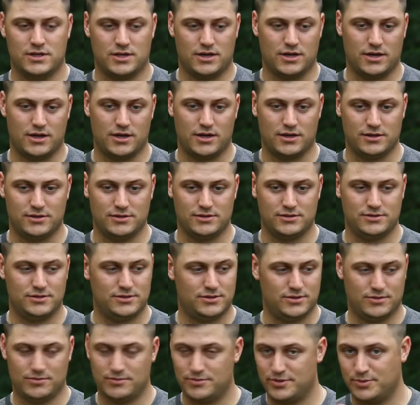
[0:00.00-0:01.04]
You
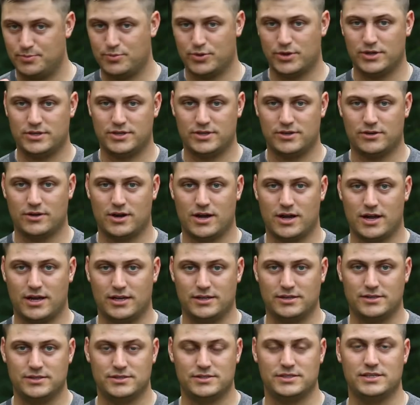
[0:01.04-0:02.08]
put it to your eye,
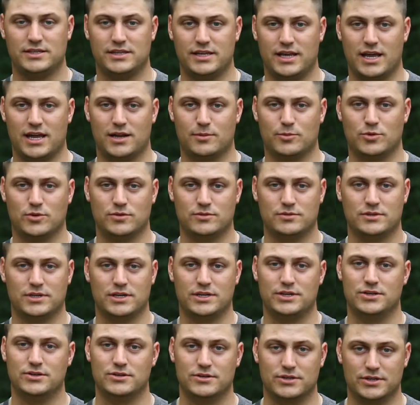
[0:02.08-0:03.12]
see the animal,
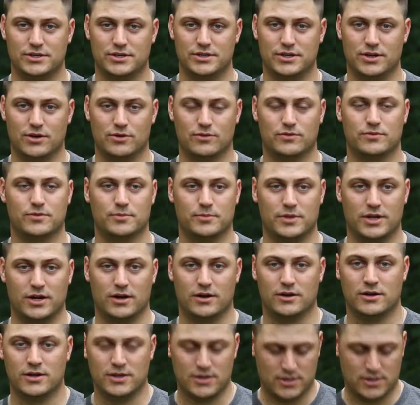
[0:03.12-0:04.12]
and you're good to go from there.